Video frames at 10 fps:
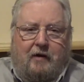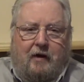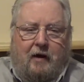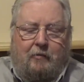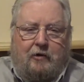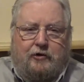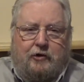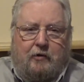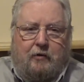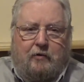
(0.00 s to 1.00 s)
I'm going to
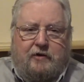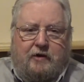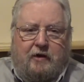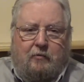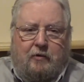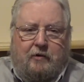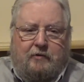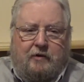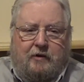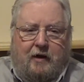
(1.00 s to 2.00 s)
share those again with you
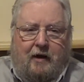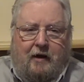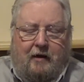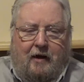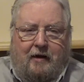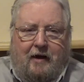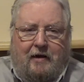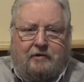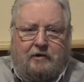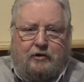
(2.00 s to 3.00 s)
today, and I'd
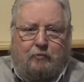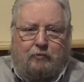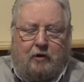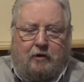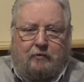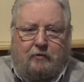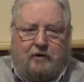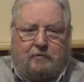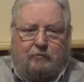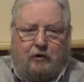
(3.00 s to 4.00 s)
ask that you pray through
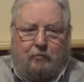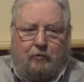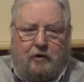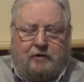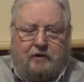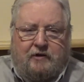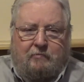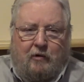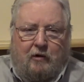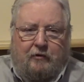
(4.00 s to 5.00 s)
these prayer points this
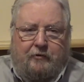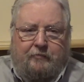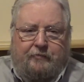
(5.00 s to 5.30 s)
month.